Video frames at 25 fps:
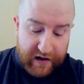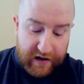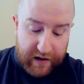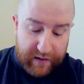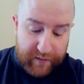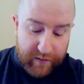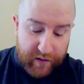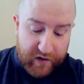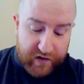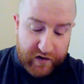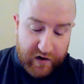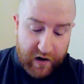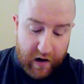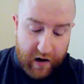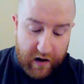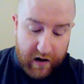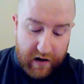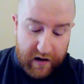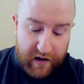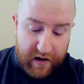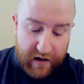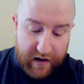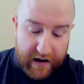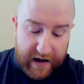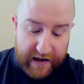You must
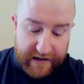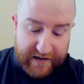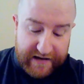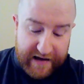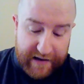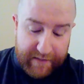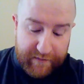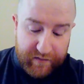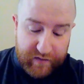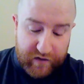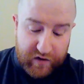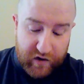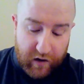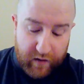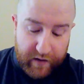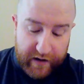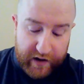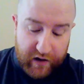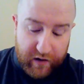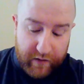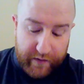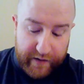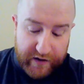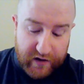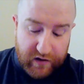not attempt or
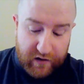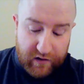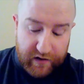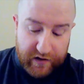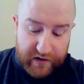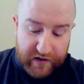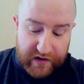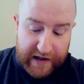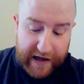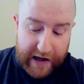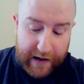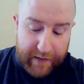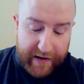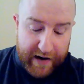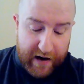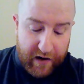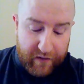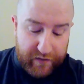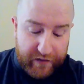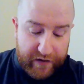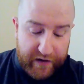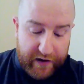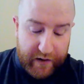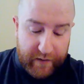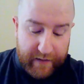encourage others to carry
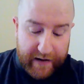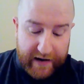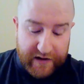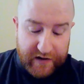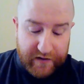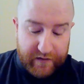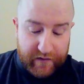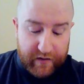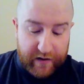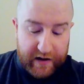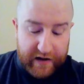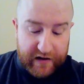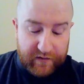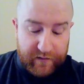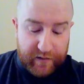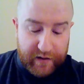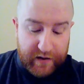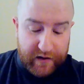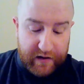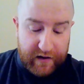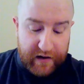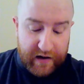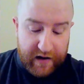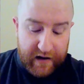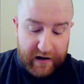out further acts of
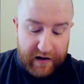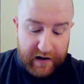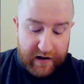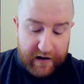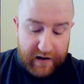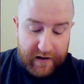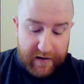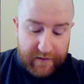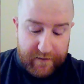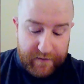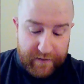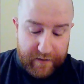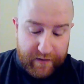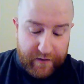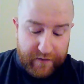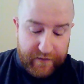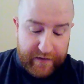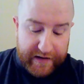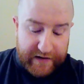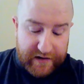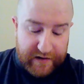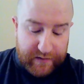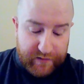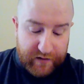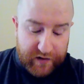harassment from the
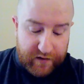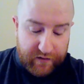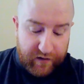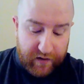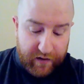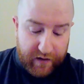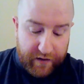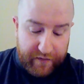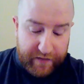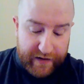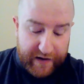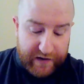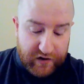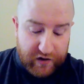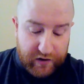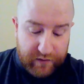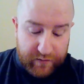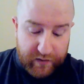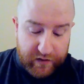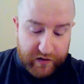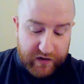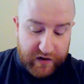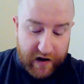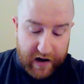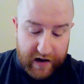victims of your offence. You
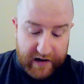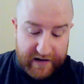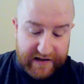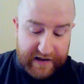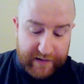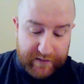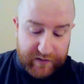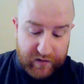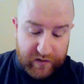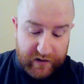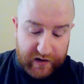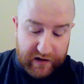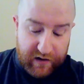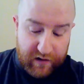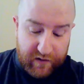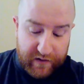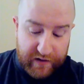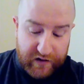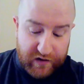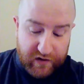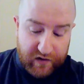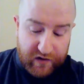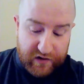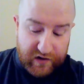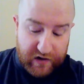must not attempt to
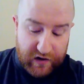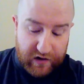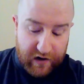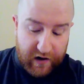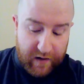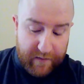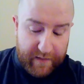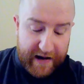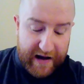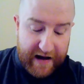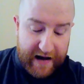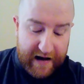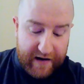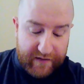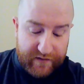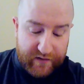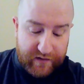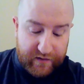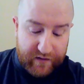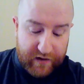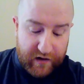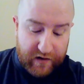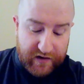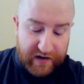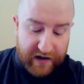encourage others on your behalf
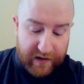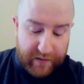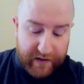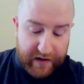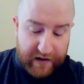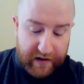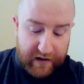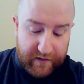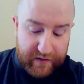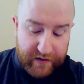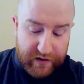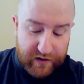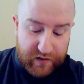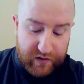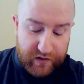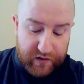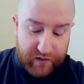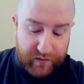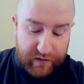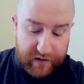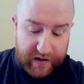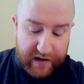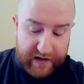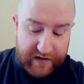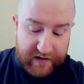to have contact with the individuals
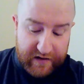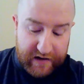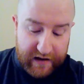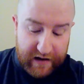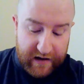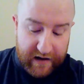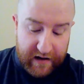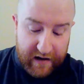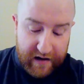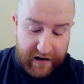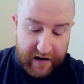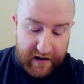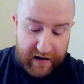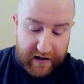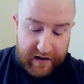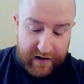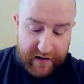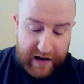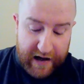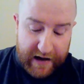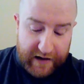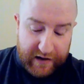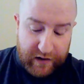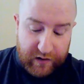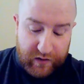you requested
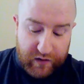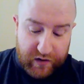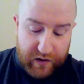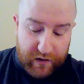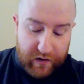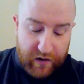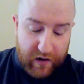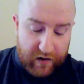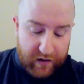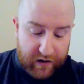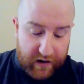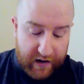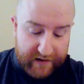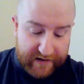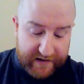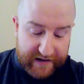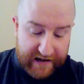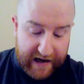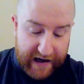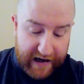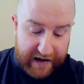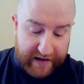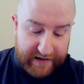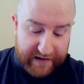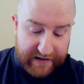that you do not
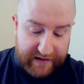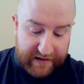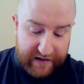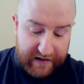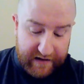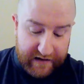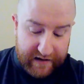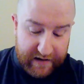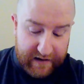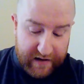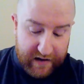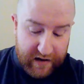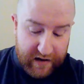contact.